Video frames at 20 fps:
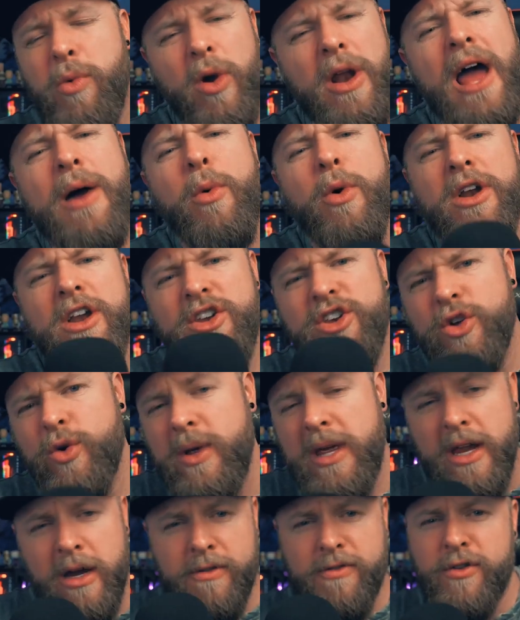what I want to do
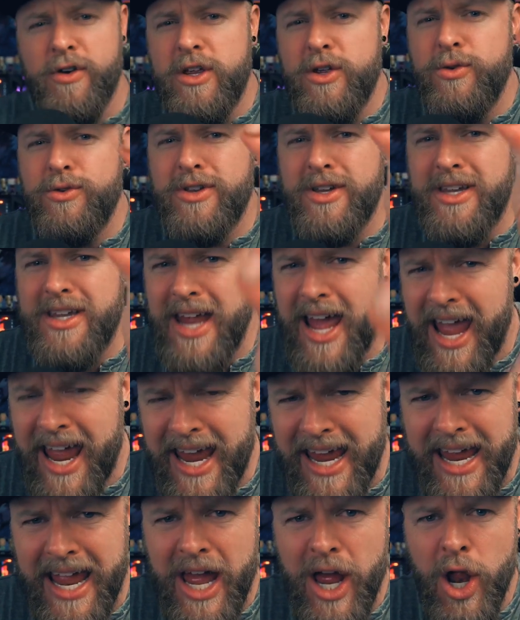here for you
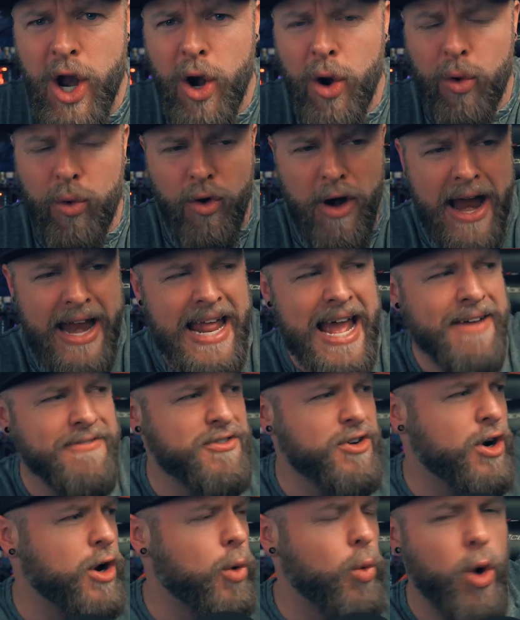today. Right
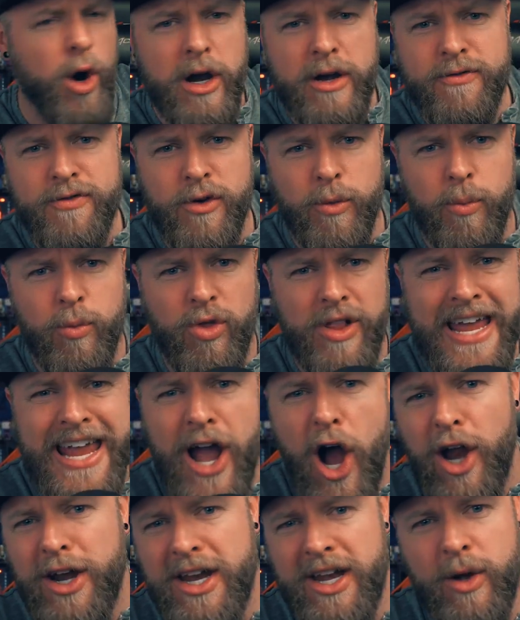after a word from
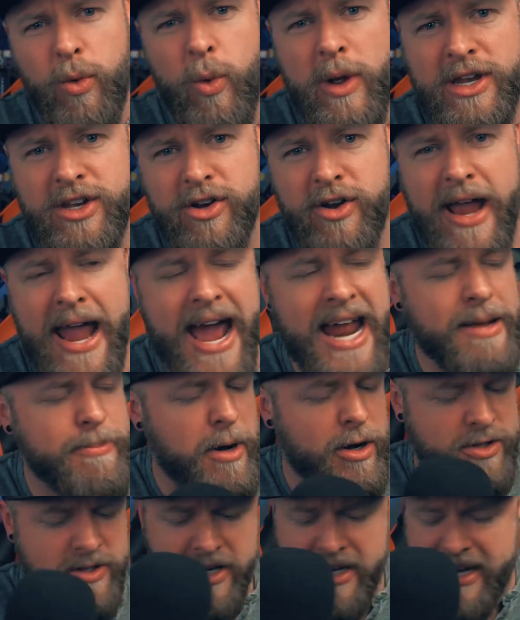Leon in a winter hat about